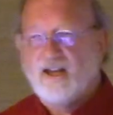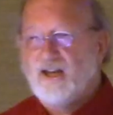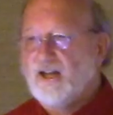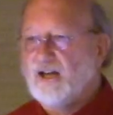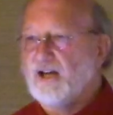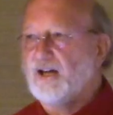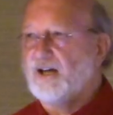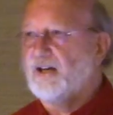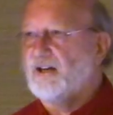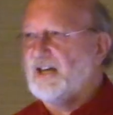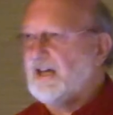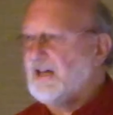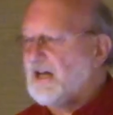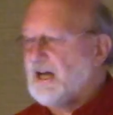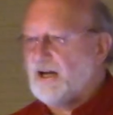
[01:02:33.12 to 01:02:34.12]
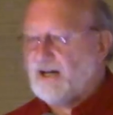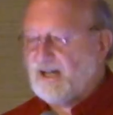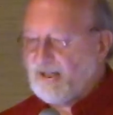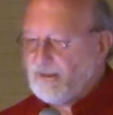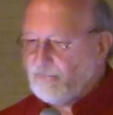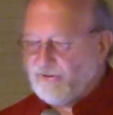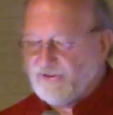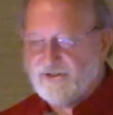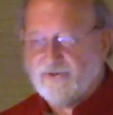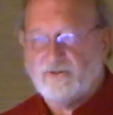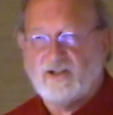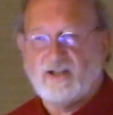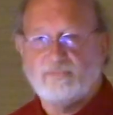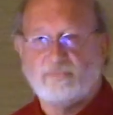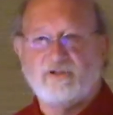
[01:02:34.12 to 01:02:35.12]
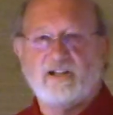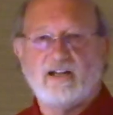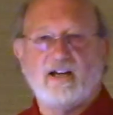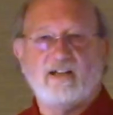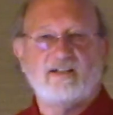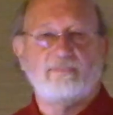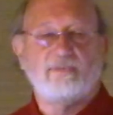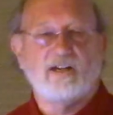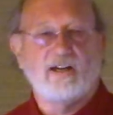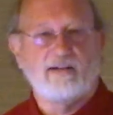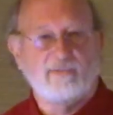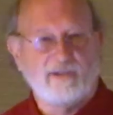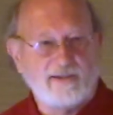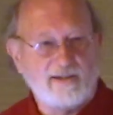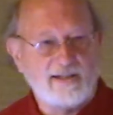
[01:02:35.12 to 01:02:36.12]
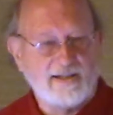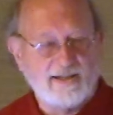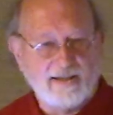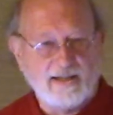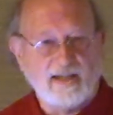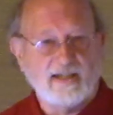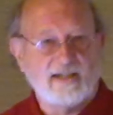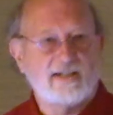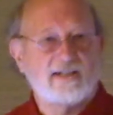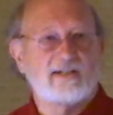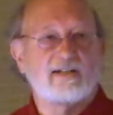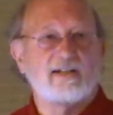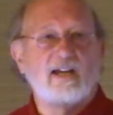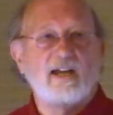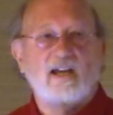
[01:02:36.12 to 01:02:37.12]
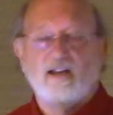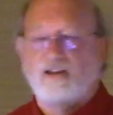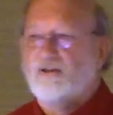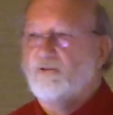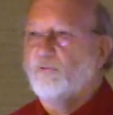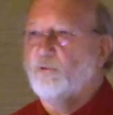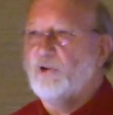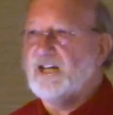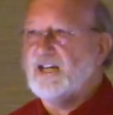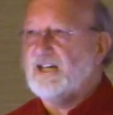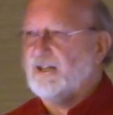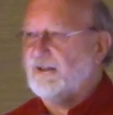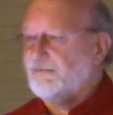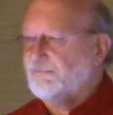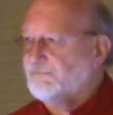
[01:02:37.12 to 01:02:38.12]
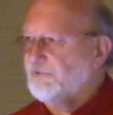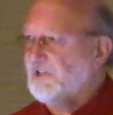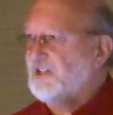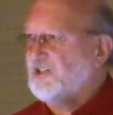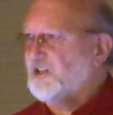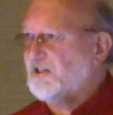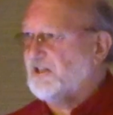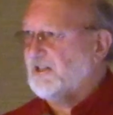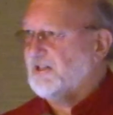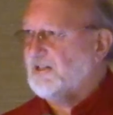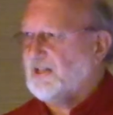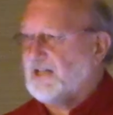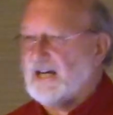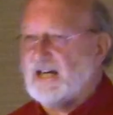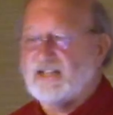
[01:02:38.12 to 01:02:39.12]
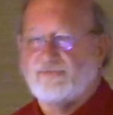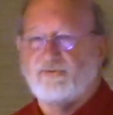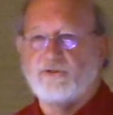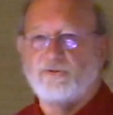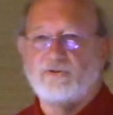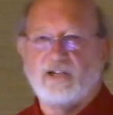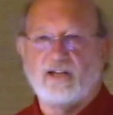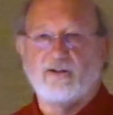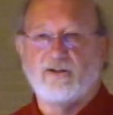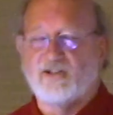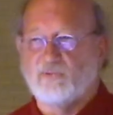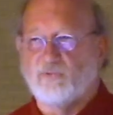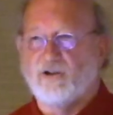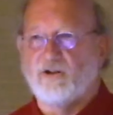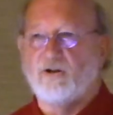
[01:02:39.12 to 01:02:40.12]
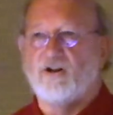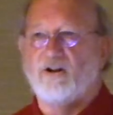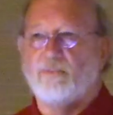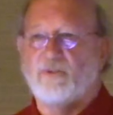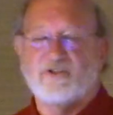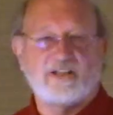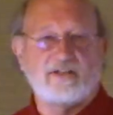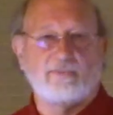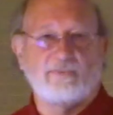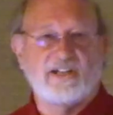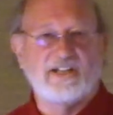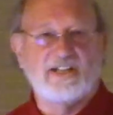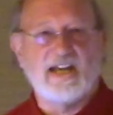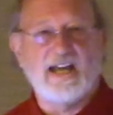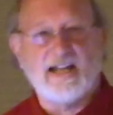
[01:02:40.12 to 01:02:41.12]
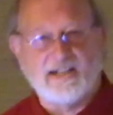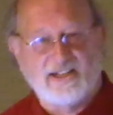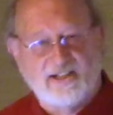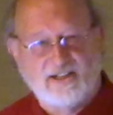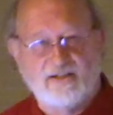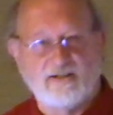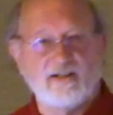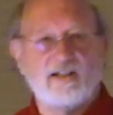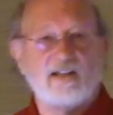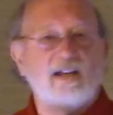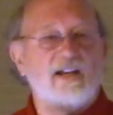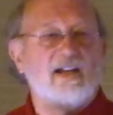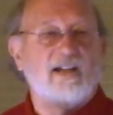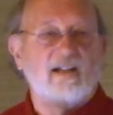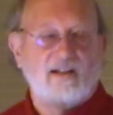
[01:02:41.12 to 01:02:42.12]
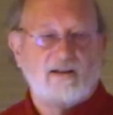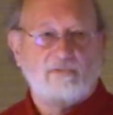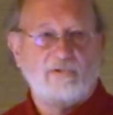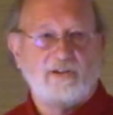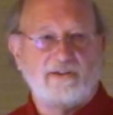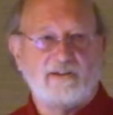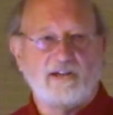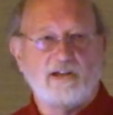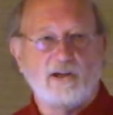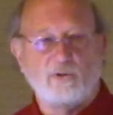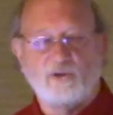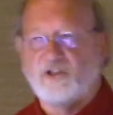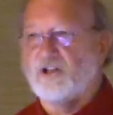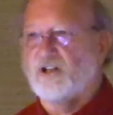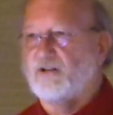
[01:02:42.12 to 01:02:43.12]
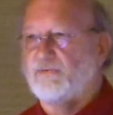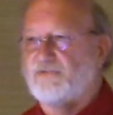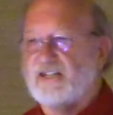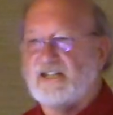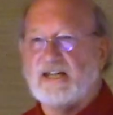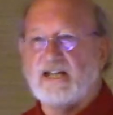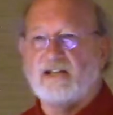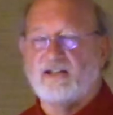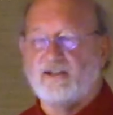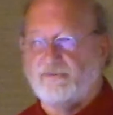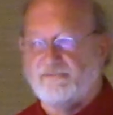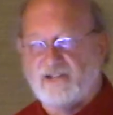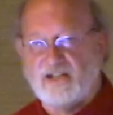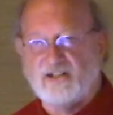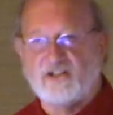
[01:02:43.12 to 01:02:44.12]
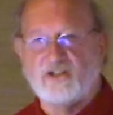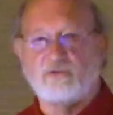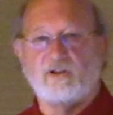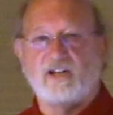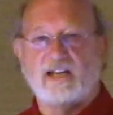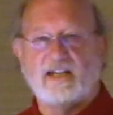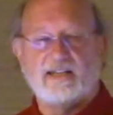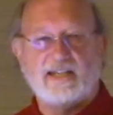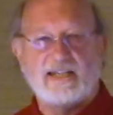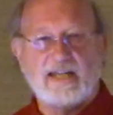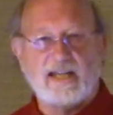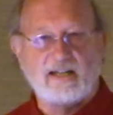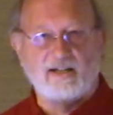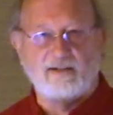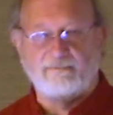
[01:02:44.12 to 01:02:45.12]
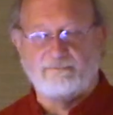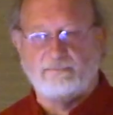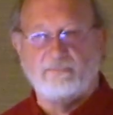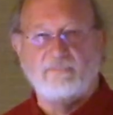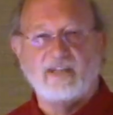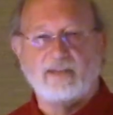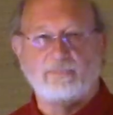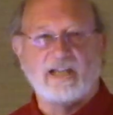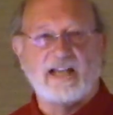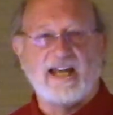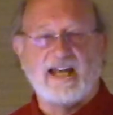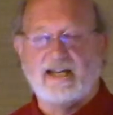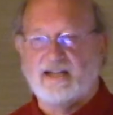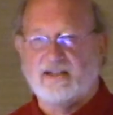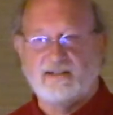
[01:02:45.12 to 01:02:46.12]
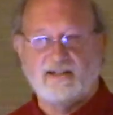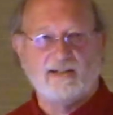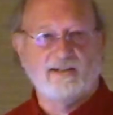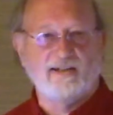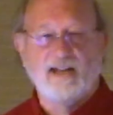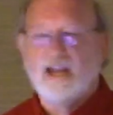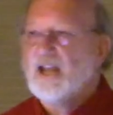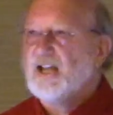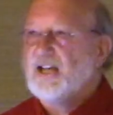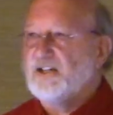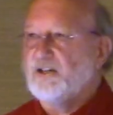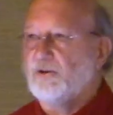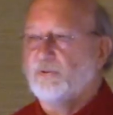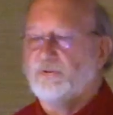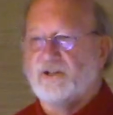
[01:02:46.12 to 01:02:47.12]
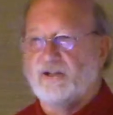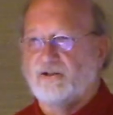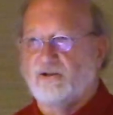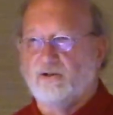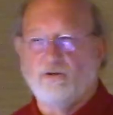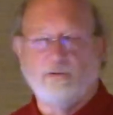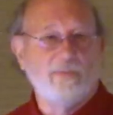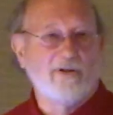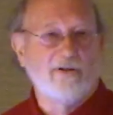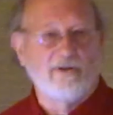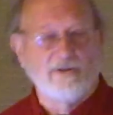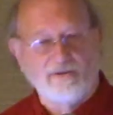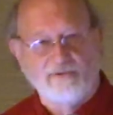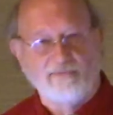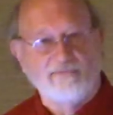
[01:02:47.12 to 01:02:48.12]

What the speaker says: Our animals are not preoccupied with these things. We have reached, in the last few years, we're almost obsessed with the notion of the end of history and the end of the planet and, the global